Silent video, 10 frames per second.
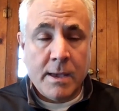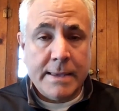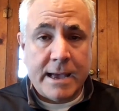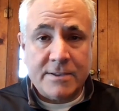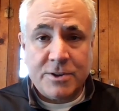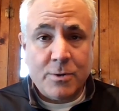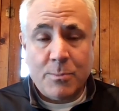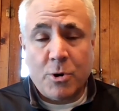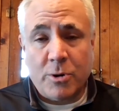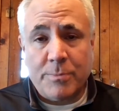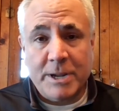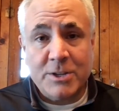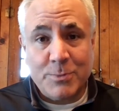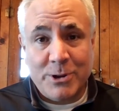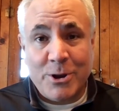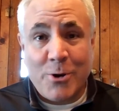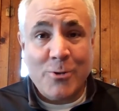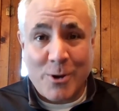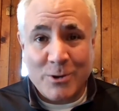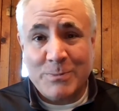Yeah, so important because we know
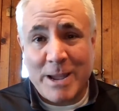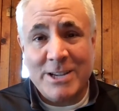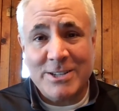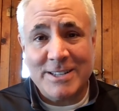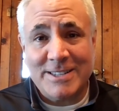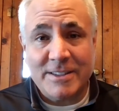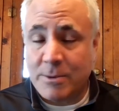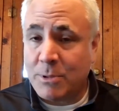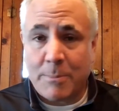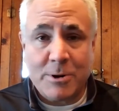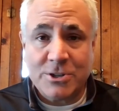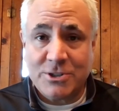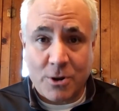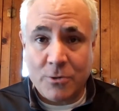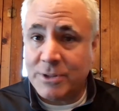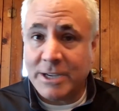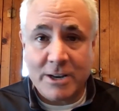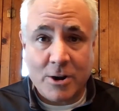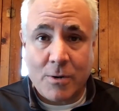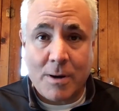those patients, the blood pressure is only going
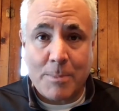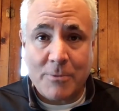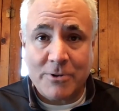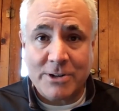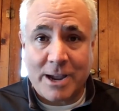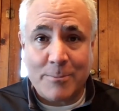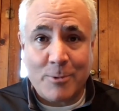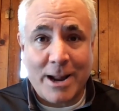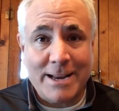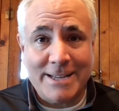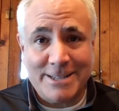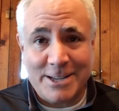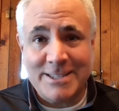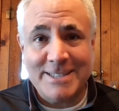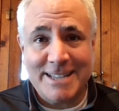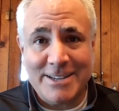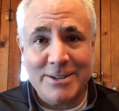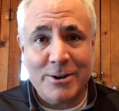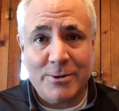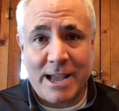to go up over time, right? It doesn't tend to
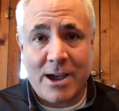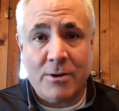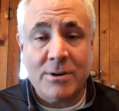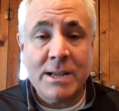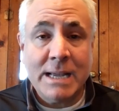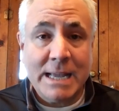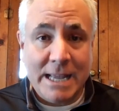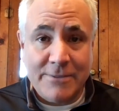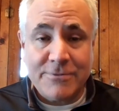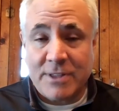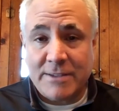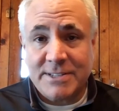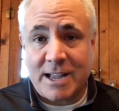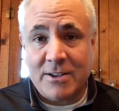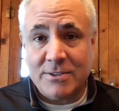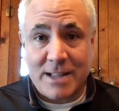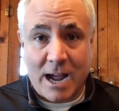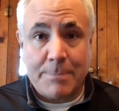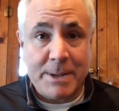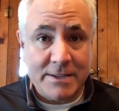go down if lifestyle is
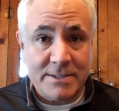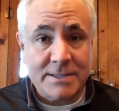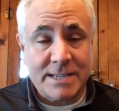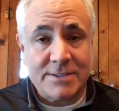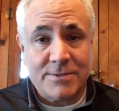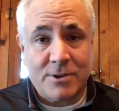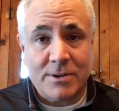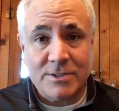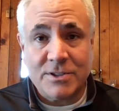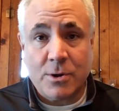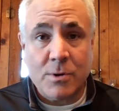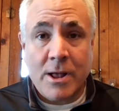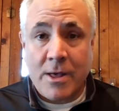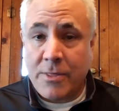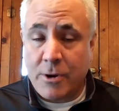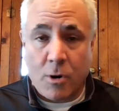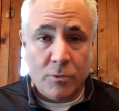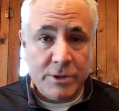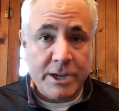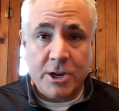not being successful. And so they're
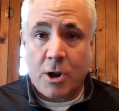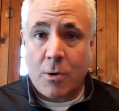only going to go